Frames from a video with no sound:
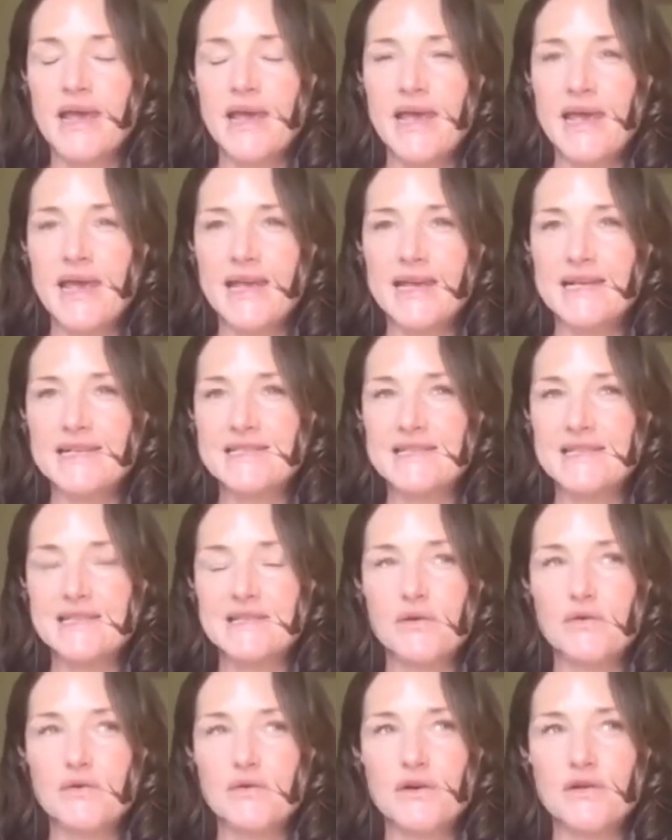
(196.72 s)
is this whole
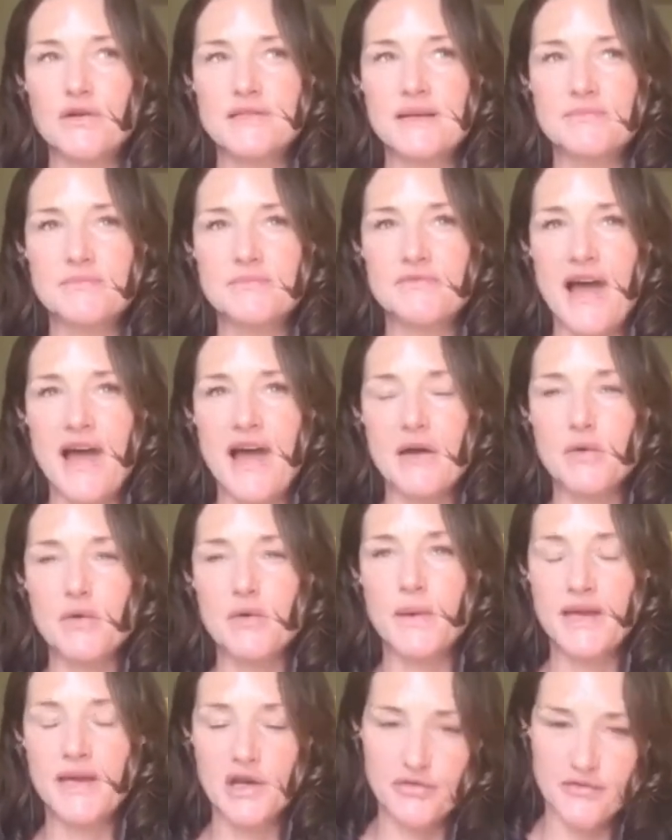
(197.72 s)
concept of how do we
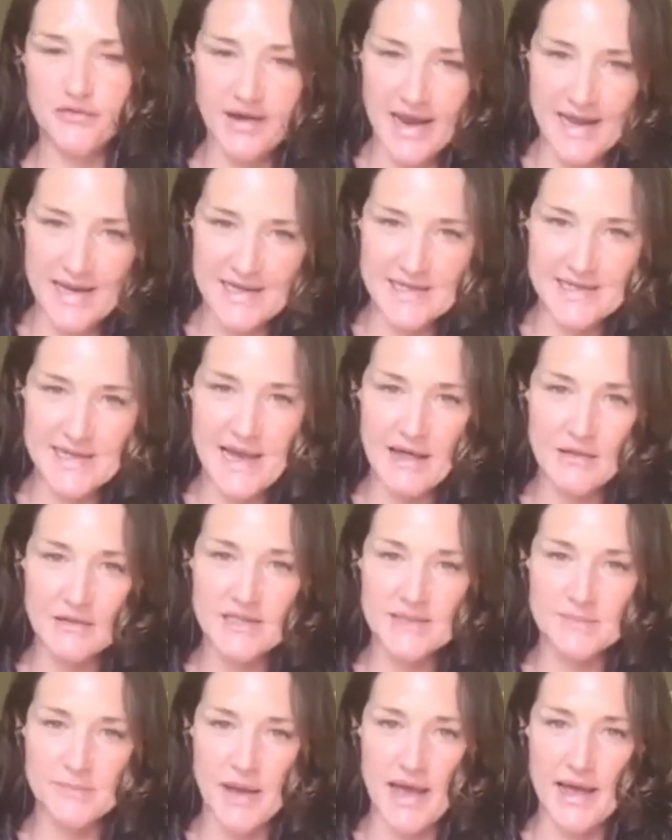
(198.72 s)
create health
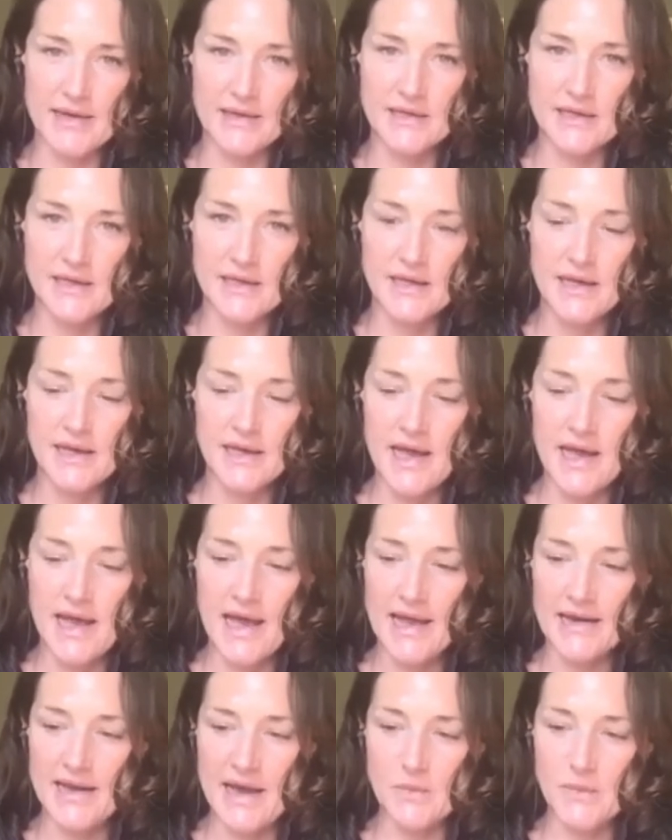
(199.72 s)
span
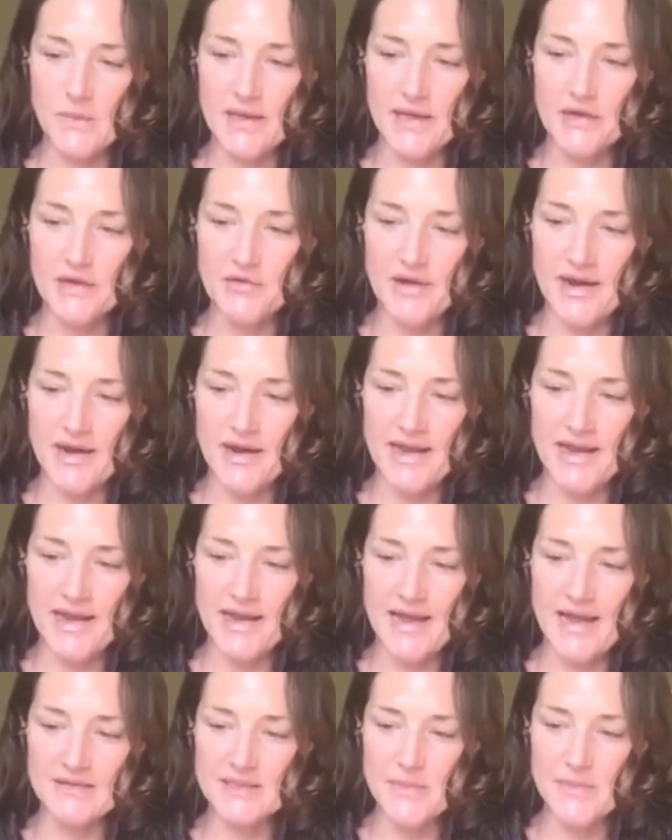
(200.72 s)
and how do we create
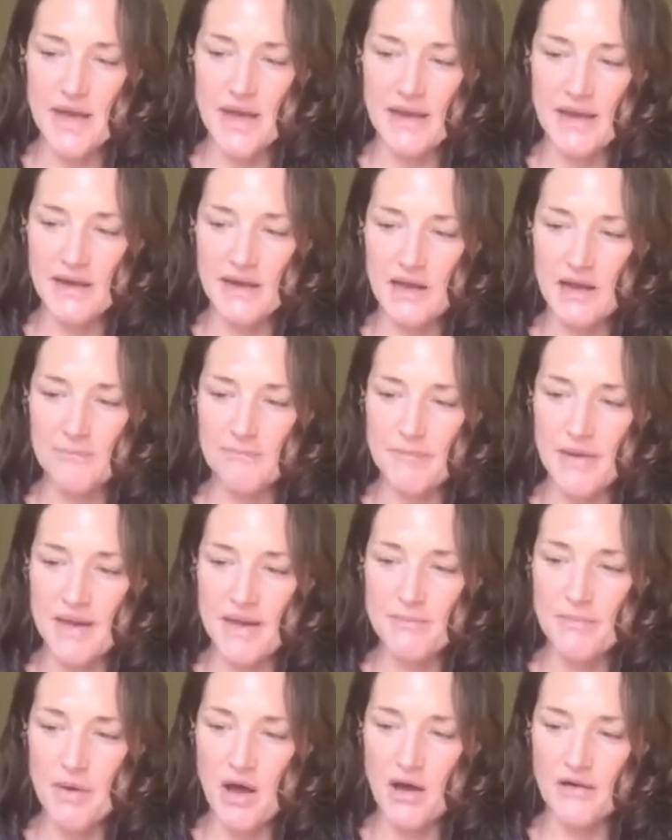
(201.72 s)
health span a big
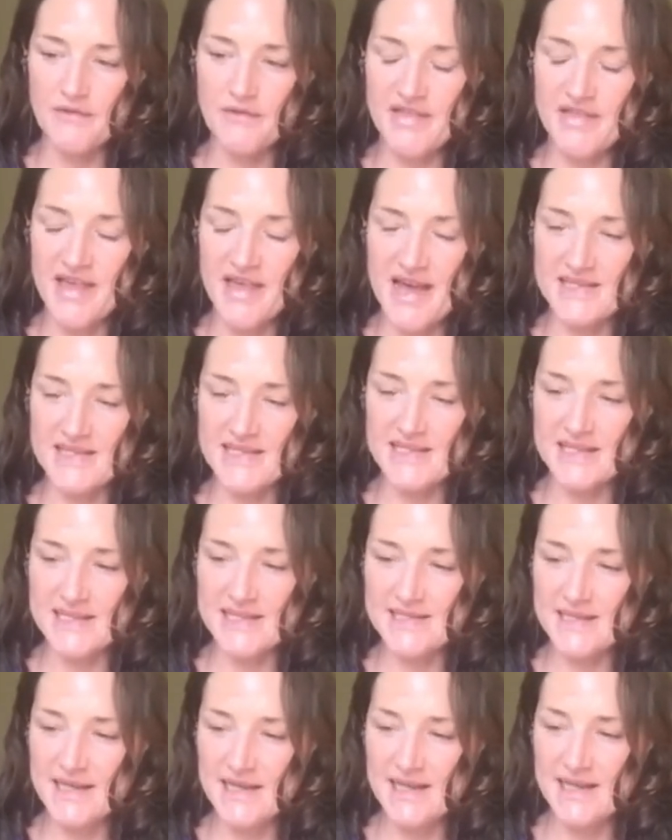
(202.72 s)
part of that
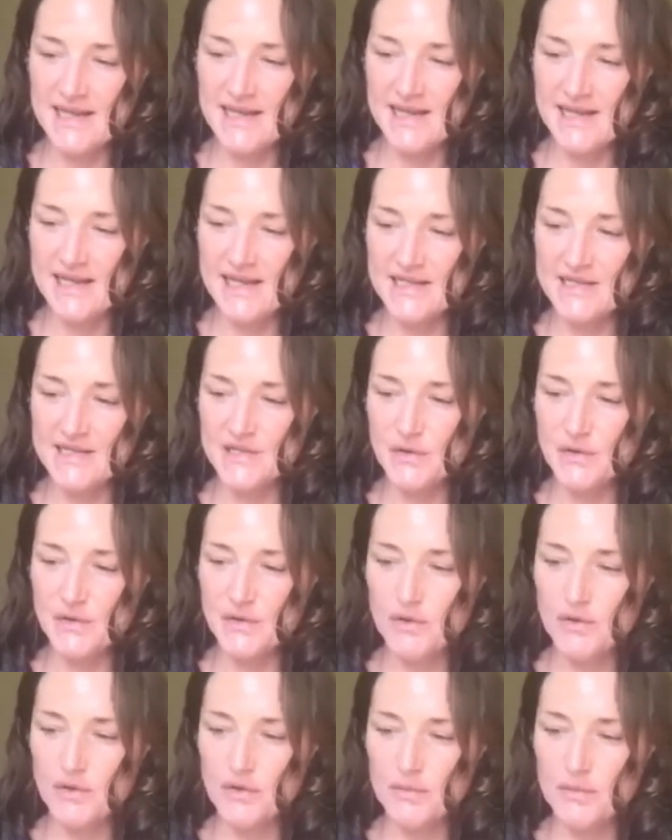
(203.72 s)
is is
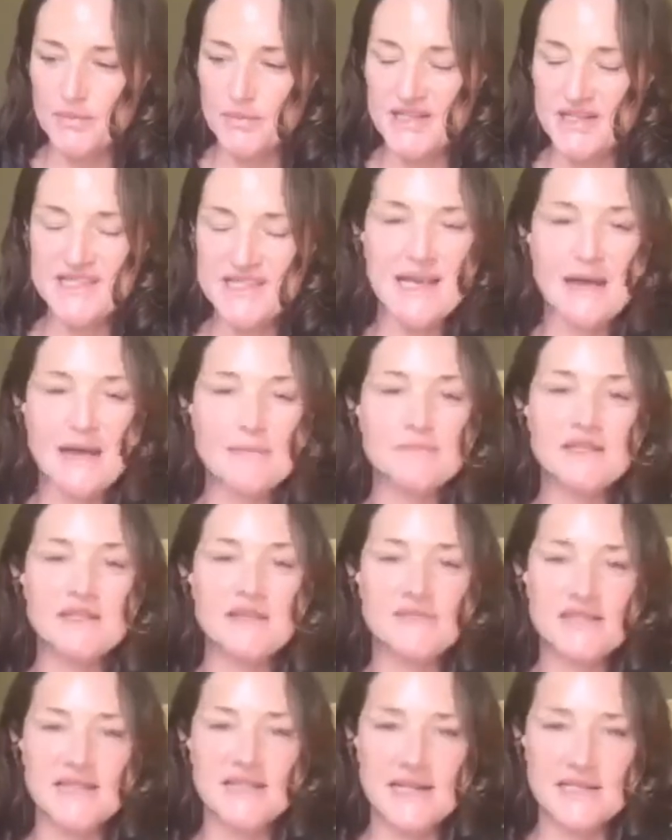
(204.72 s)
your perceptive
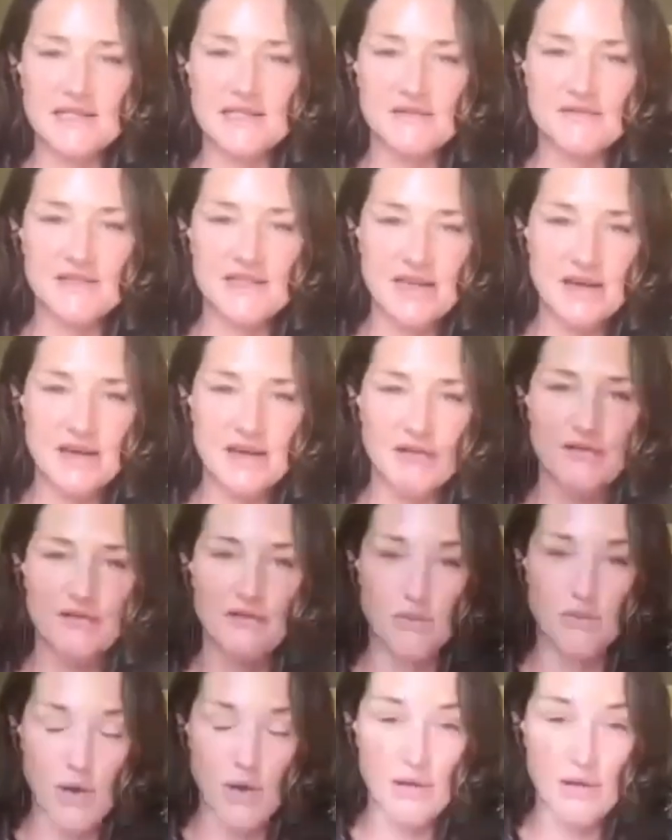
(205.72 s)
sense of self
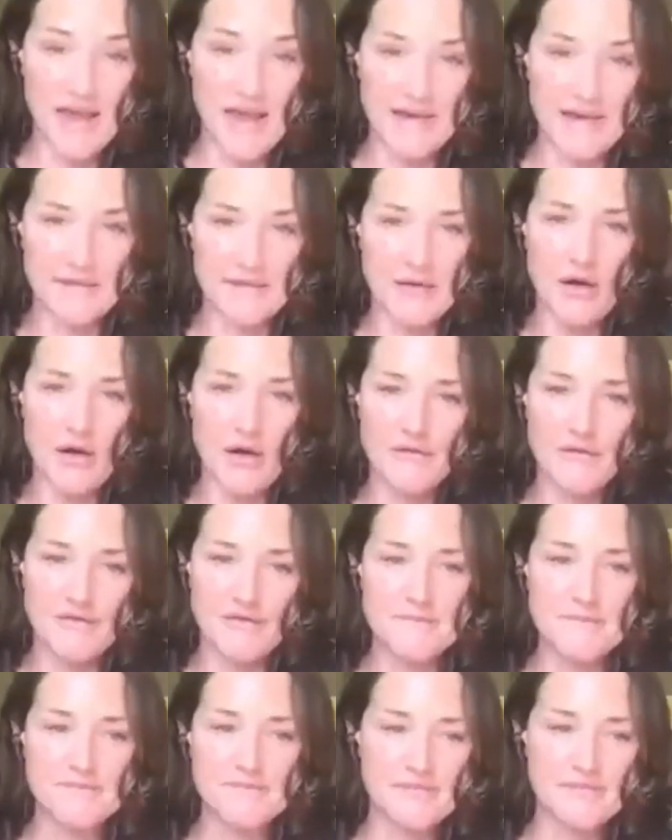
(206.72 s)
well-being of
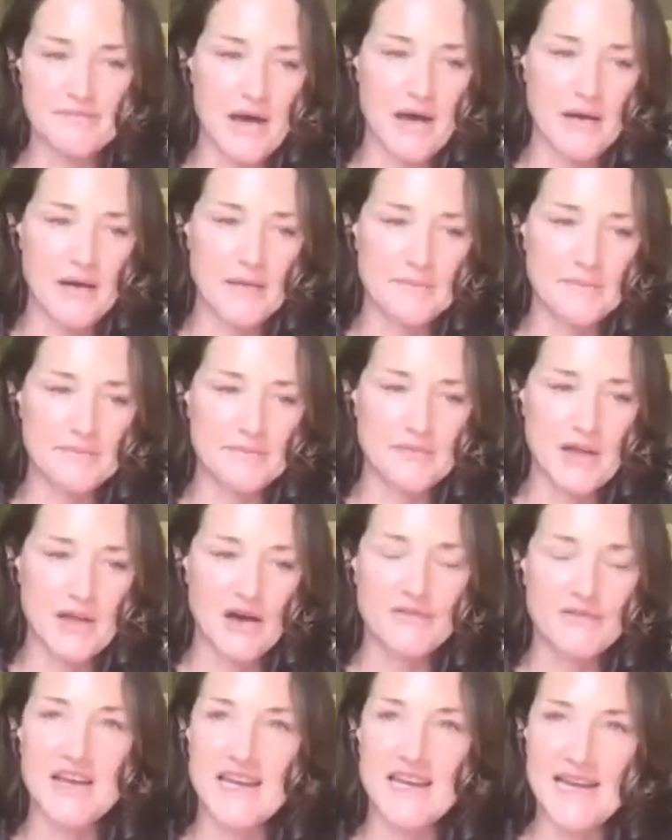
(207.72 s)
um,
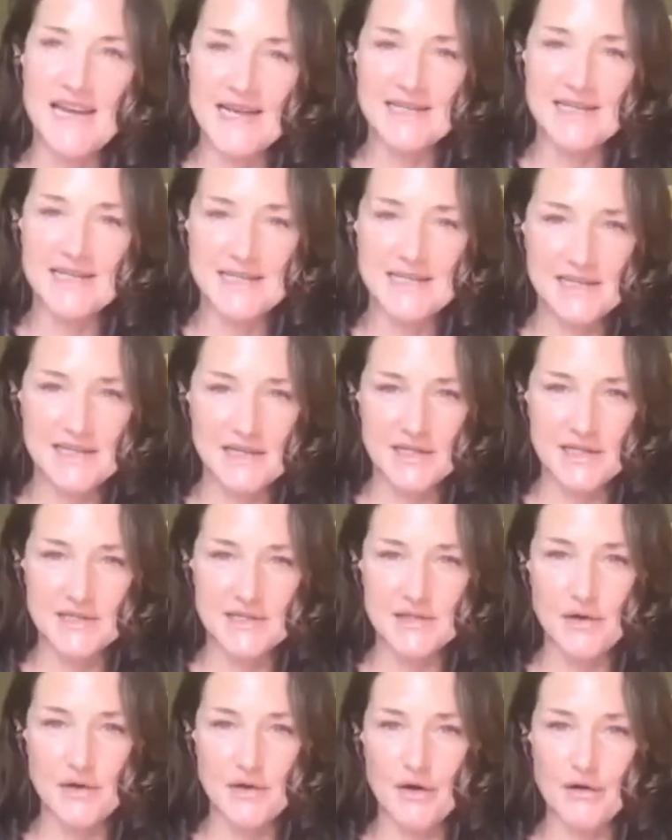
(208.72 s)
of connectedness
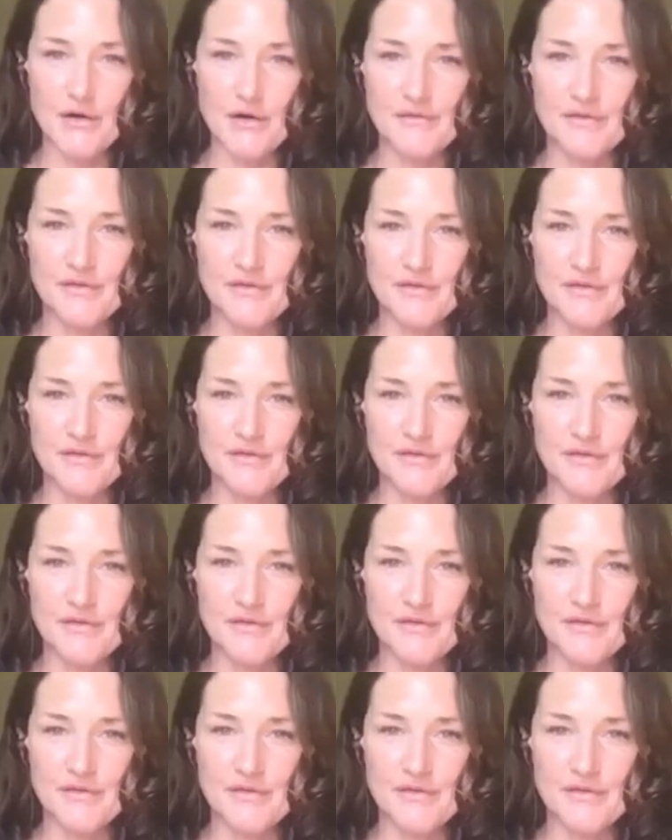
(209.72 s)
of
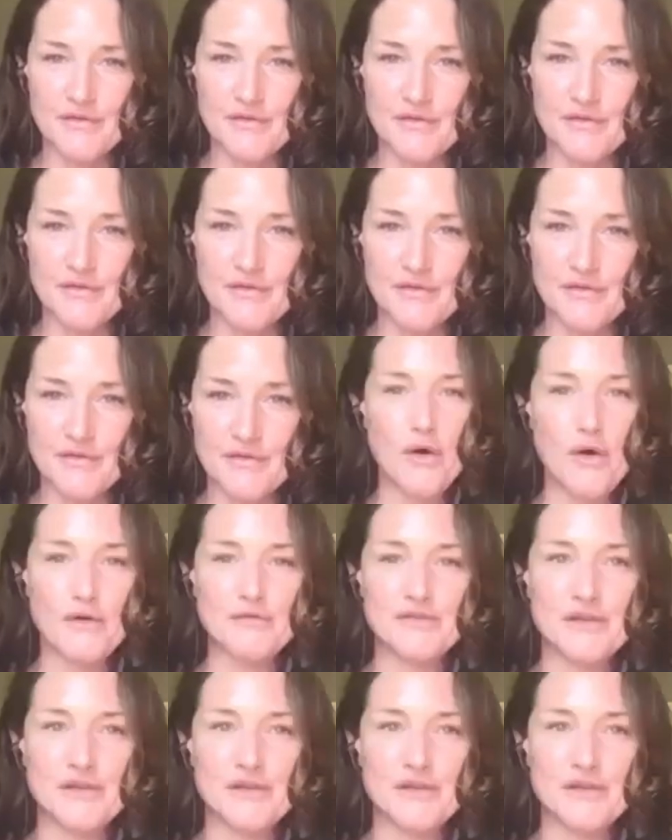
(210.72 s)
purpose of